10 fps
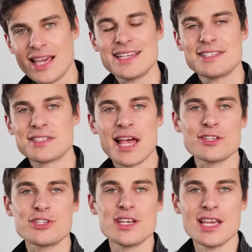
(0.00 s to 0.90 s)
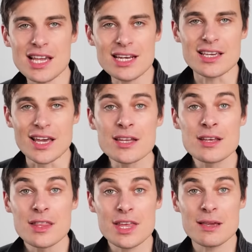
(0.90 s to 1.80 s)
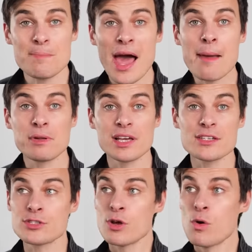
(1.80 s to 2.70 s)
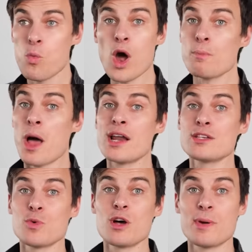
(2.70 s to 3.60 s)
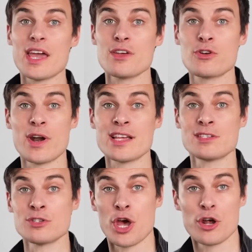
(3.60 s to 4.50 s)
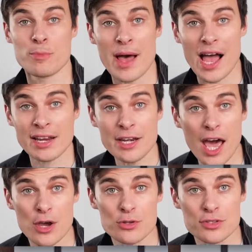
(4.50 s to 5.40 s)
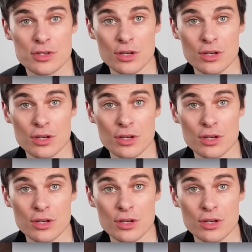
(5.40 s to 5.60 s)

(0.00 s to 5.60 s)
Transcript: He's such an idiot that he published what might as well be the Greens' internal party notes.